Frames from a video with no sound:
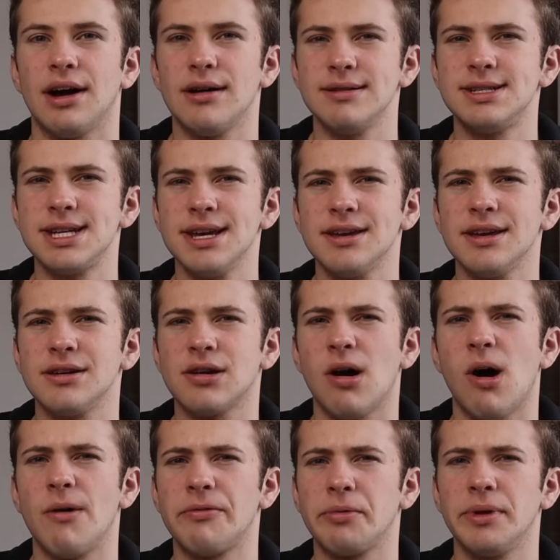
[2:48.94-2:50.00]
I would say you can
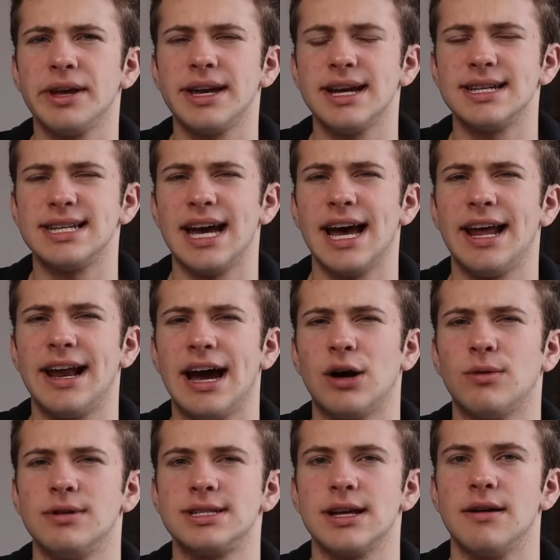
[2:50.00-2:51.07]
comfortably get 10
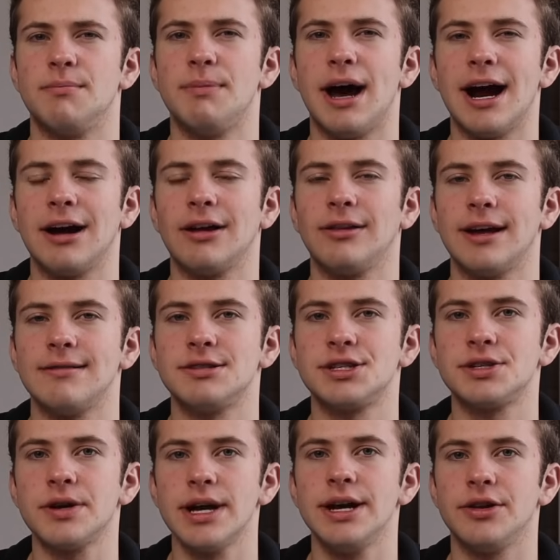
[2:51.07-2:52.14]
hours of battery life
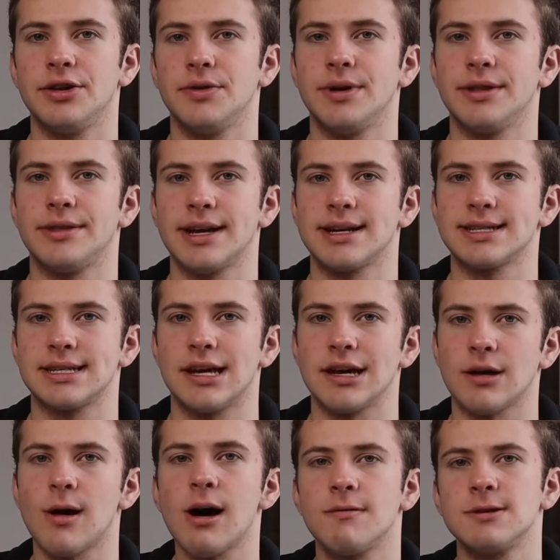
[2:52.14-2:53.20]
straight doing things
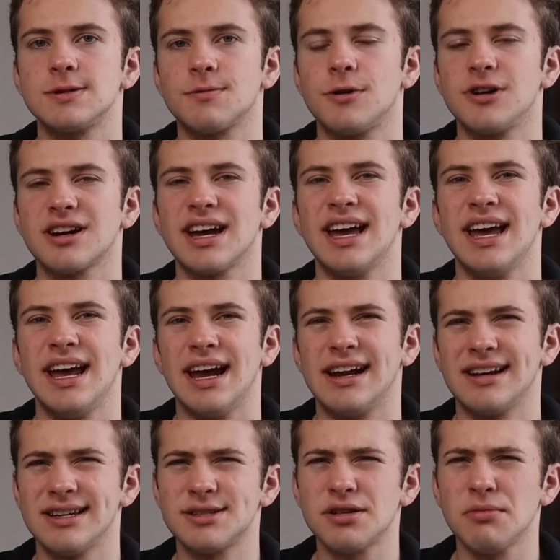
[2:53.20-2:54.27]
like office work,
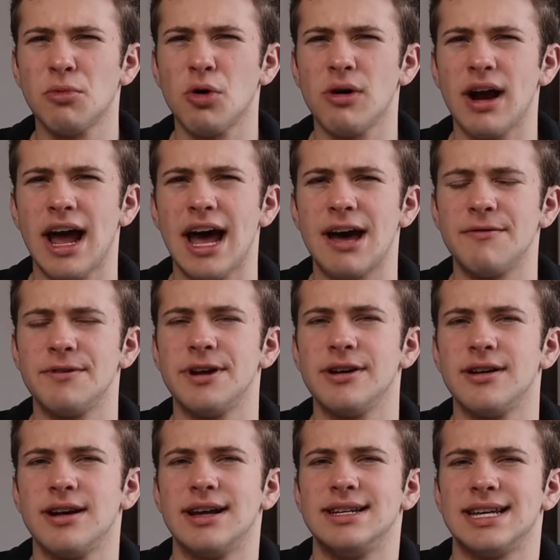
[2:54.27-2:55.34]
and as for more
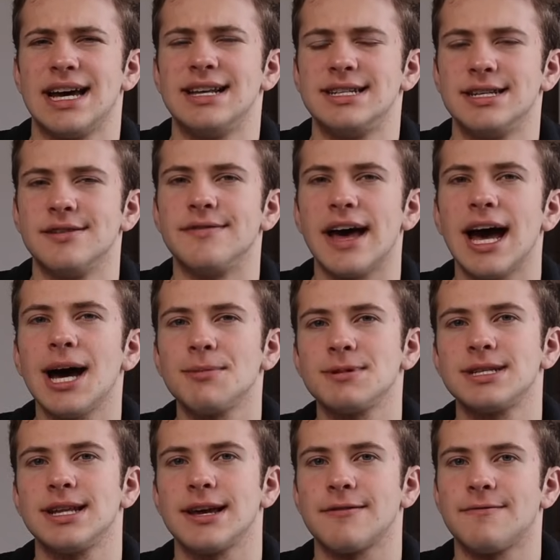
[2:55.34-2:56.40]
heavier, intensive
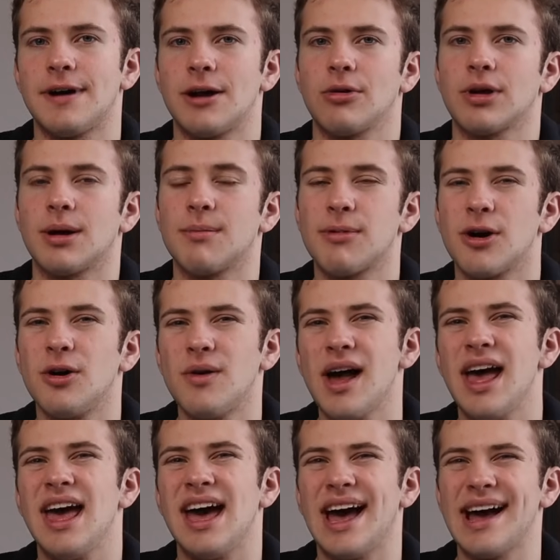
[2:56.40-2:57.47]
apps like Final Cut
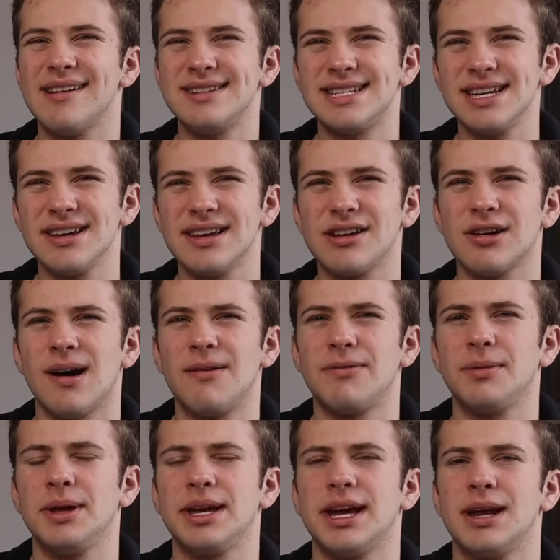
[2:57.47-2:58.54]
Pro, I'd say you can
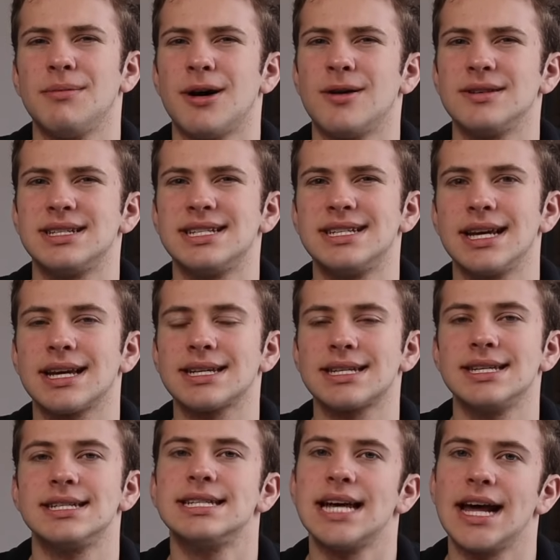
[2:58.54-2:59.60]
comfortably get about 6
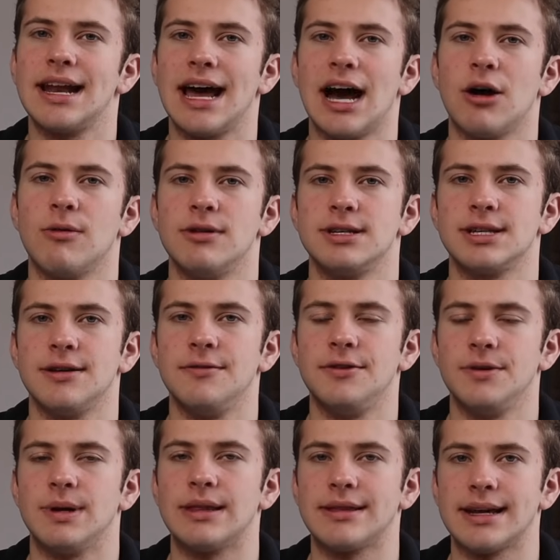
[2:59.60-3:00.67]
to 10 hours of
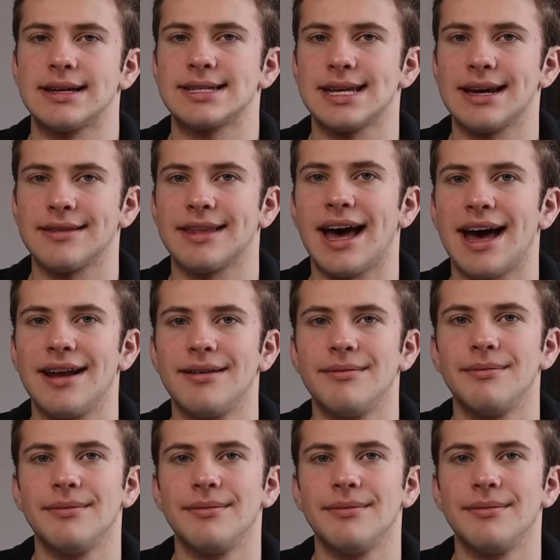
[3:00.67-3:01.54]
doing things like that.